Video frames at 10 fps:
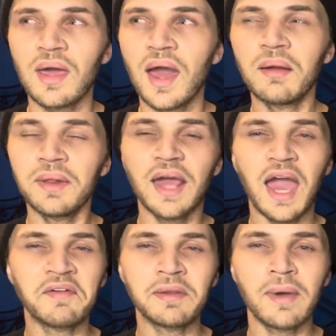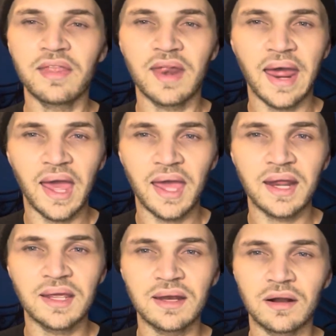I didn't really have anybody that I
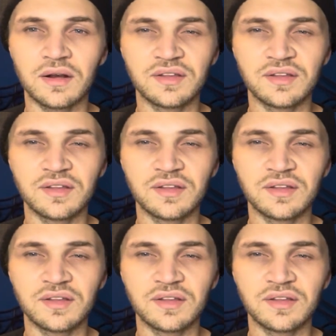hated or